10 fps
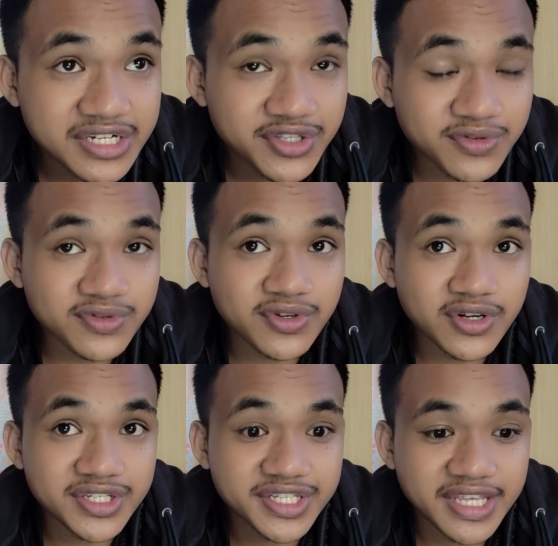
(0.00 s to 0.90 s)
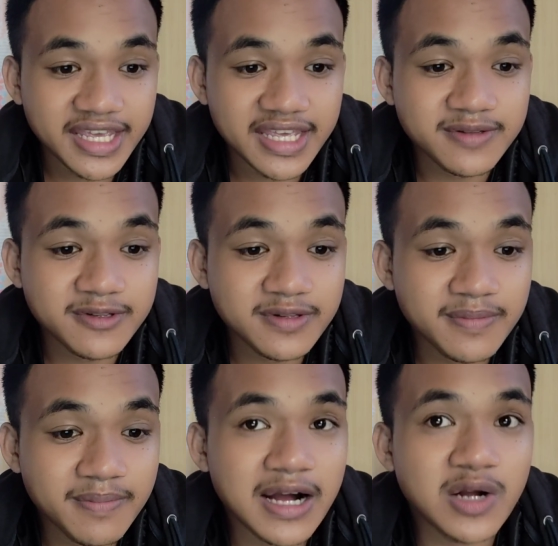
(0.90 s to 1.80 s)
noodles, and
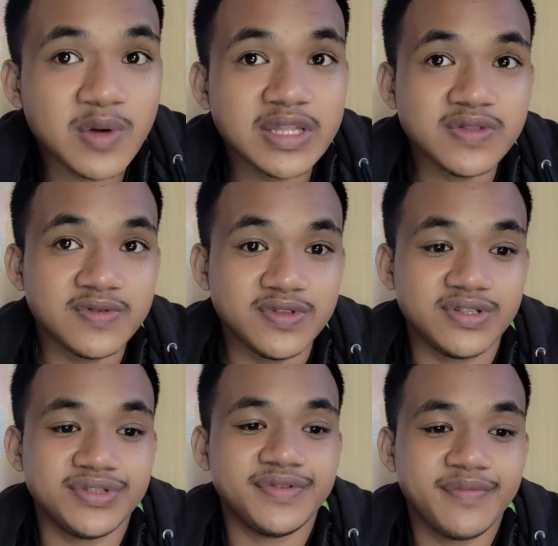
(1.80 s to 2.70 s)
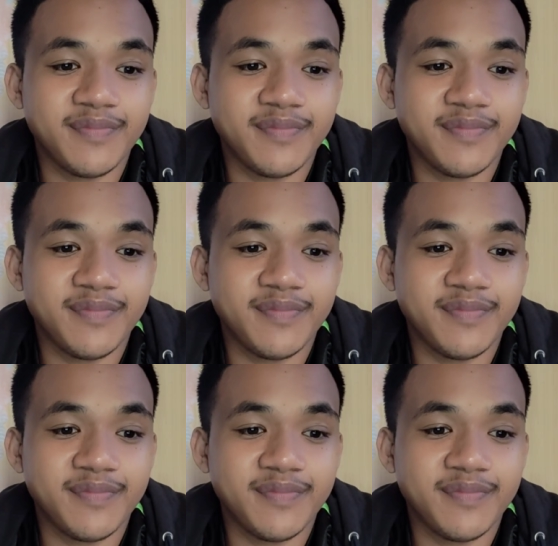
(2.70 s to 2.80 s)
buckwheat noodles.